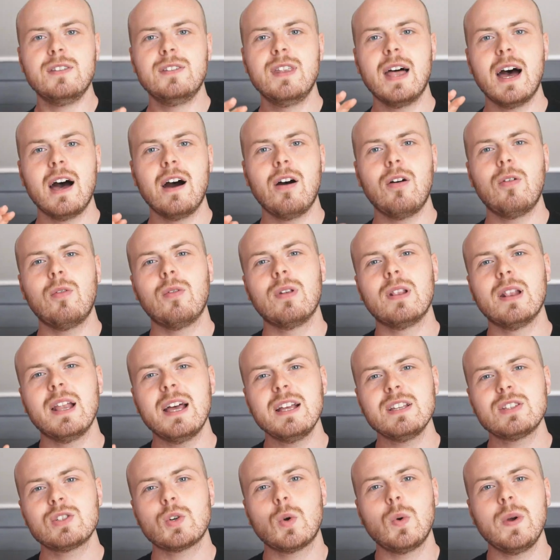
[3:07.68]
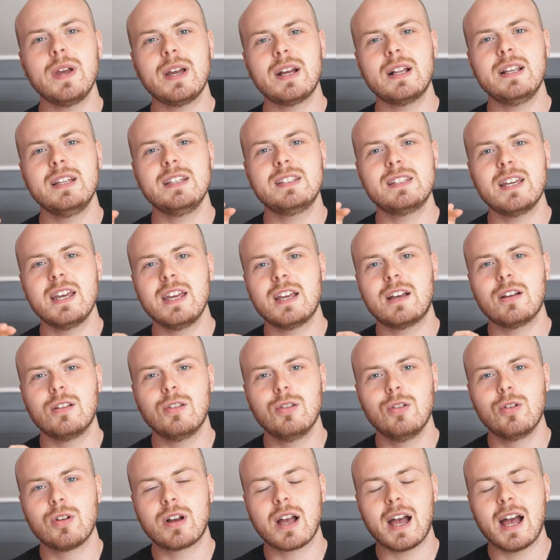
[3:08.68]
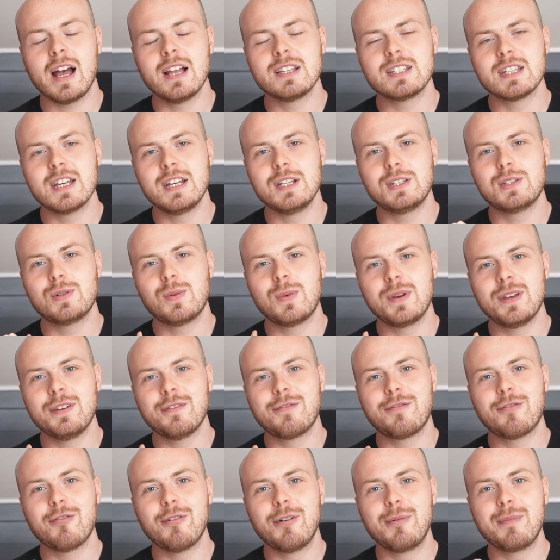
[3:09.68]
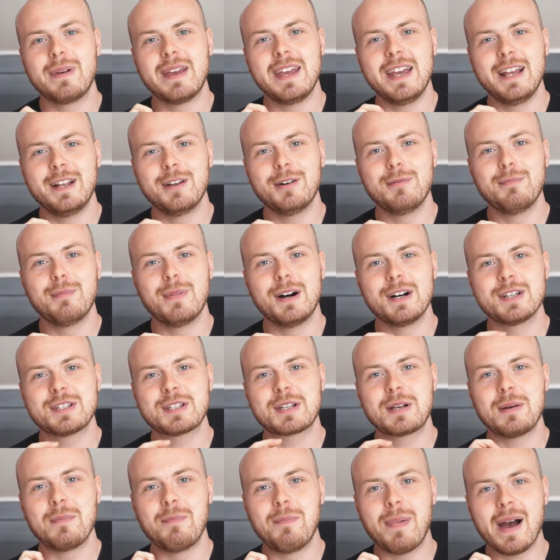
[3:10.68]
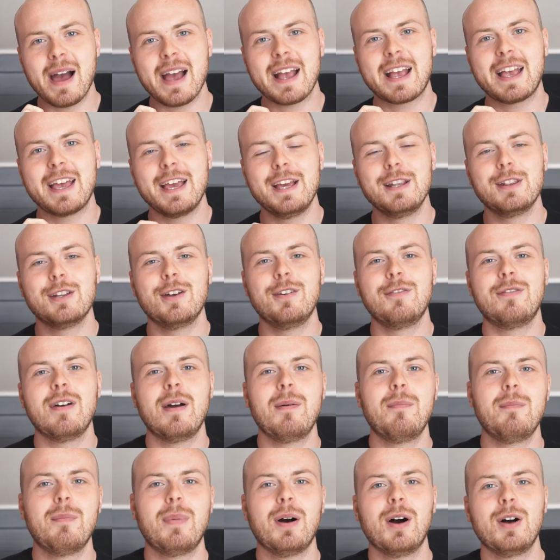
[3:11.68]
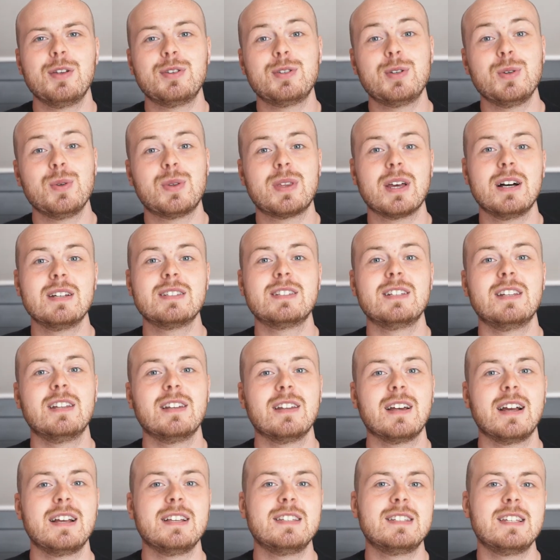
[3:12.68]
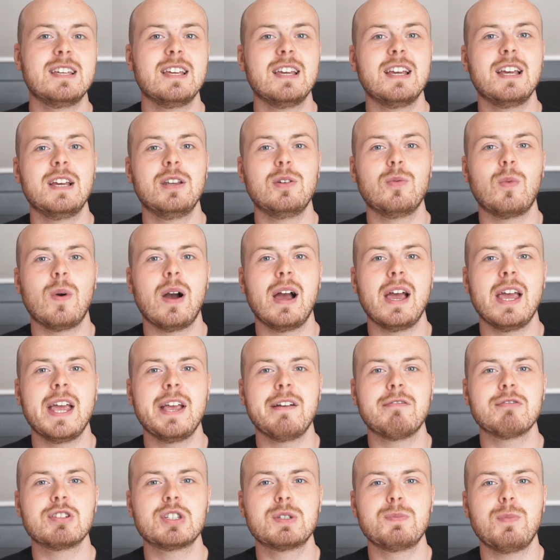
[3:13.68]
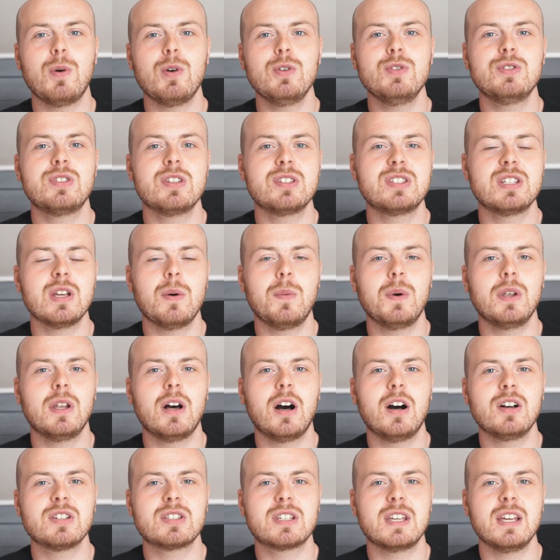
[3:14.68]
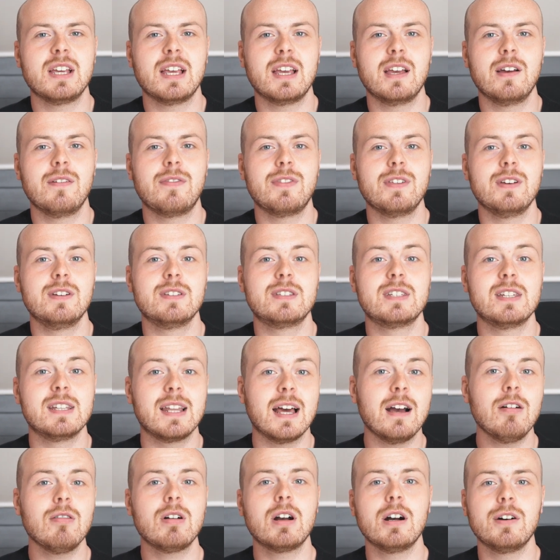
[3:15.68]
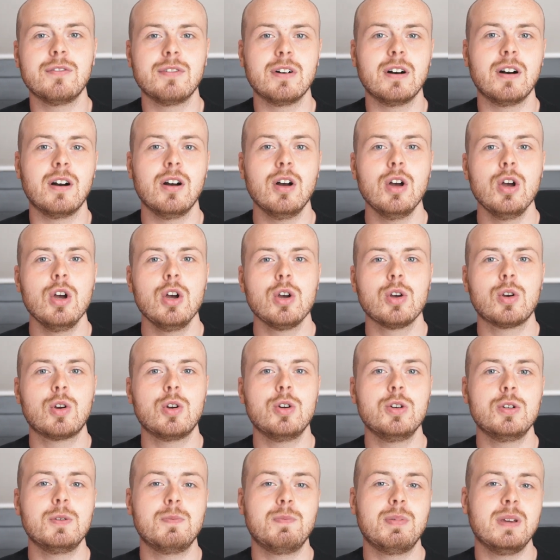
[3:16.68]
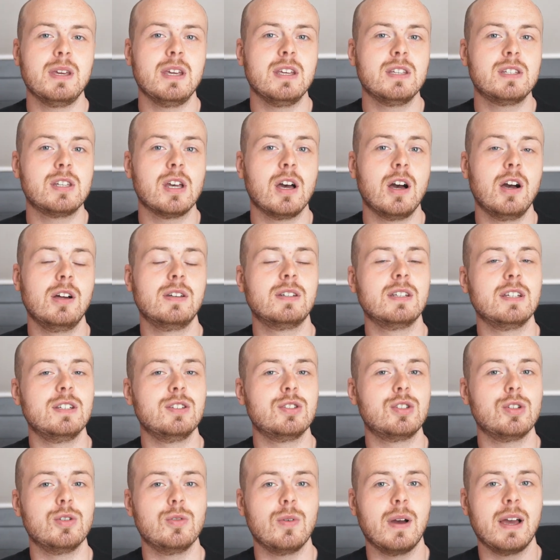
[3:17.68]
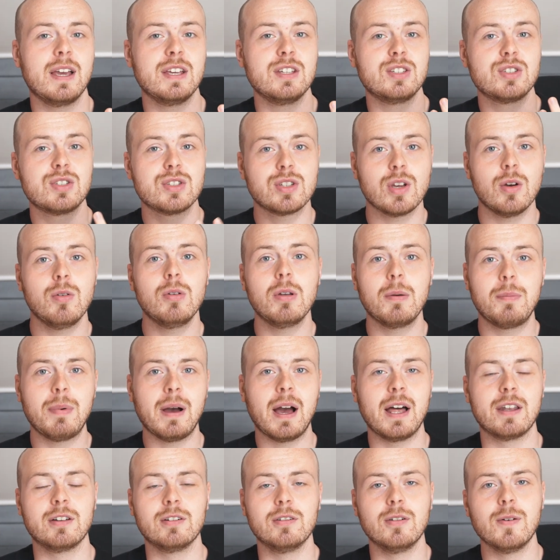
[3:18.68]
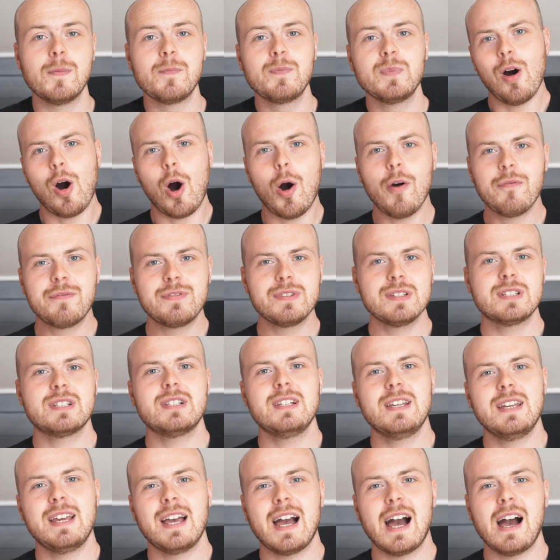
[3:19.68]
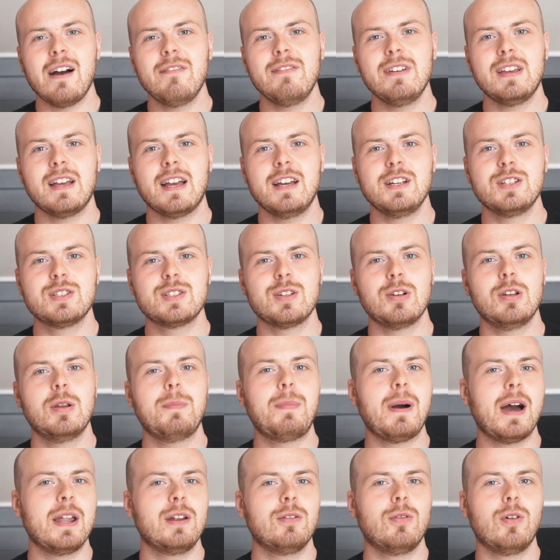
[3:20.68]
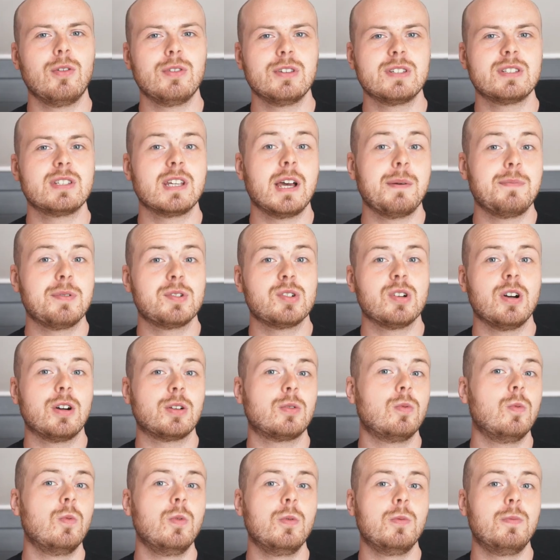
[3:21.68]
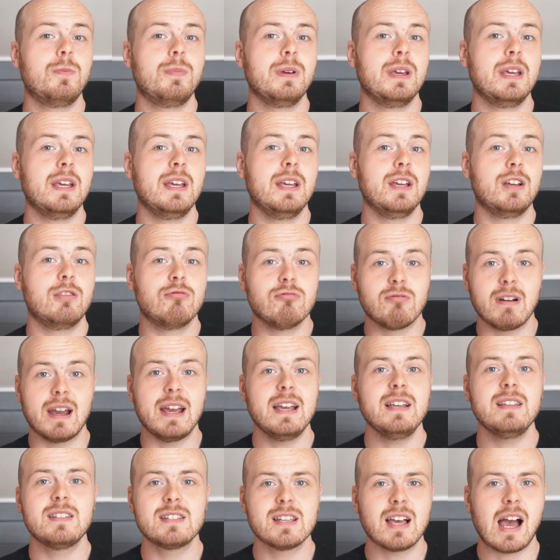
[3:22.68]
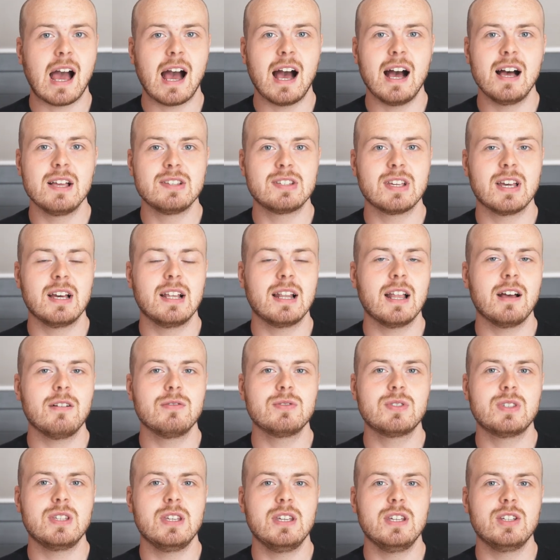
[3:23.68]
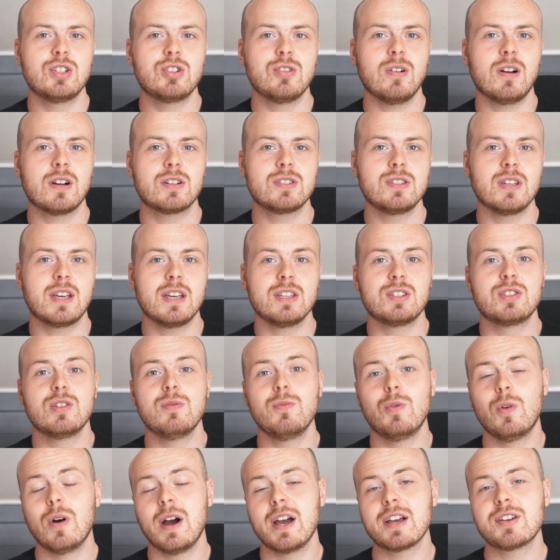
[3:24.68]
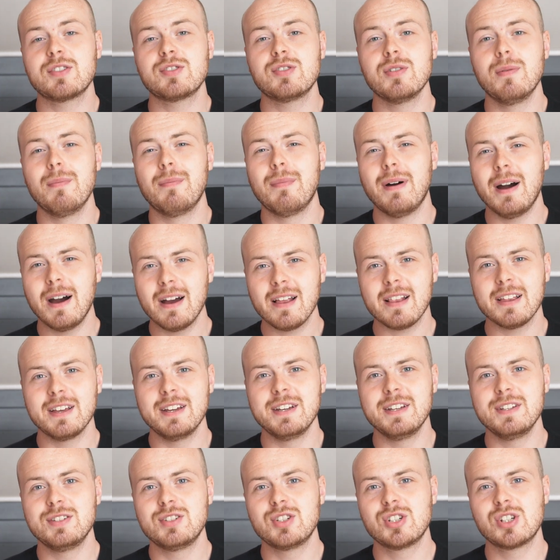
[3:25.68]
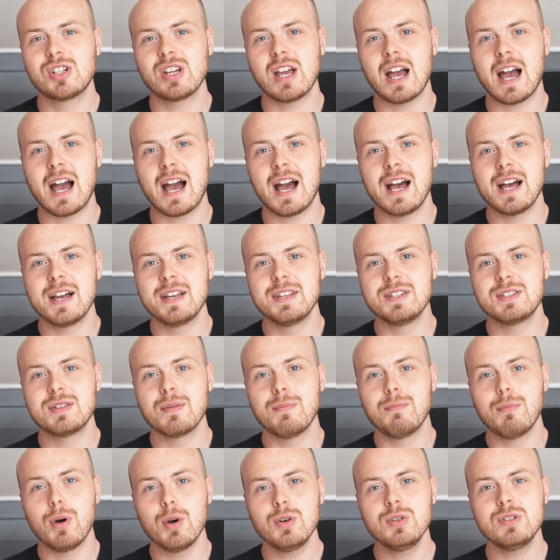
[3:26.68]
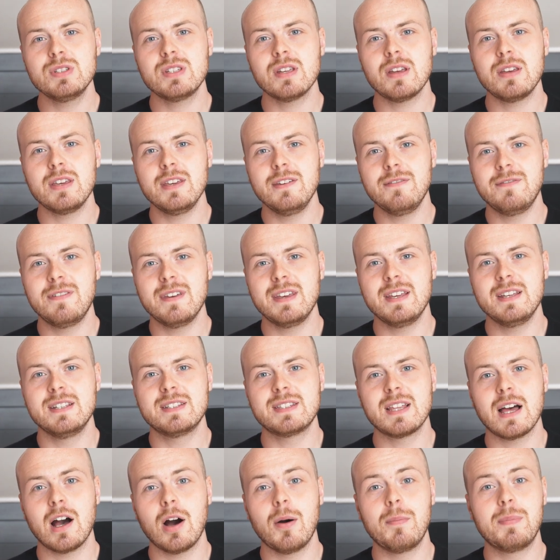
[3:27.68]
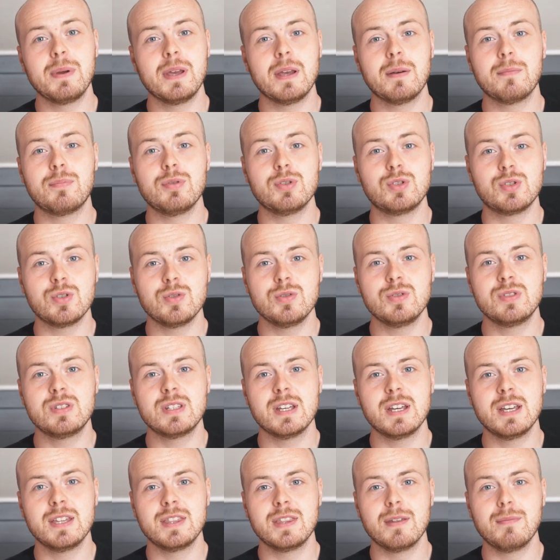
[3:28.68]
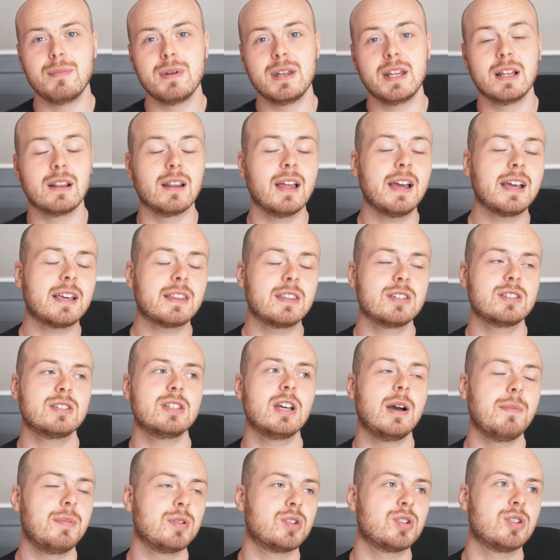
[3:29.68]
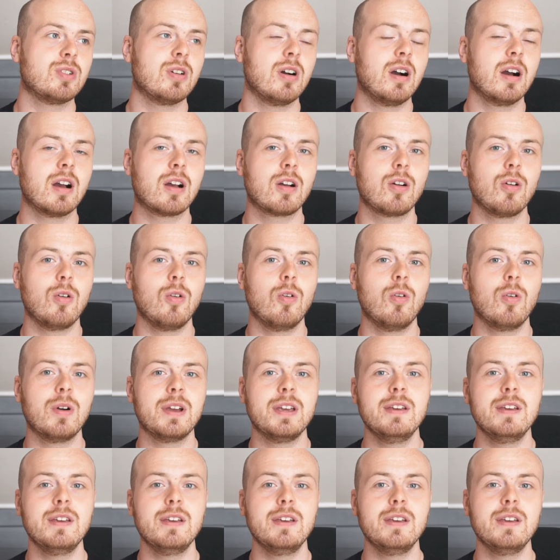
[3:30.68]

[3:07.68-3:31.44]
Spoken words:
Now, let's quickly take a look at a tweet from Elon Musk back in November 2019, where he responds to someone asking if the tonneau cover could be turned into a solar panel. Obviously, having a solar panel on the Cybertruck would be great as it allows the truck to get some more extra mileage, as most EVs that are being produced at the minute, like the Cybertruck or